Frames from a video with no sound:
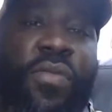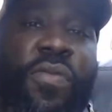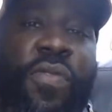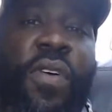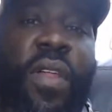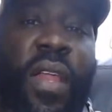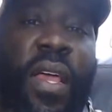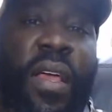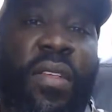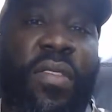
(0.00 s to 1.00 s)

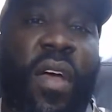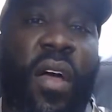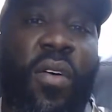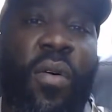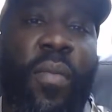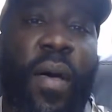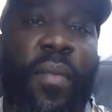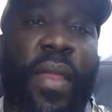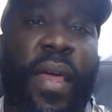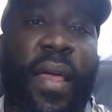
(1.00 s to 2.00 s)
fully and start going by
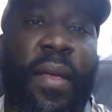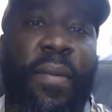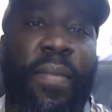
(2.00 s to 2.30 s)
my name.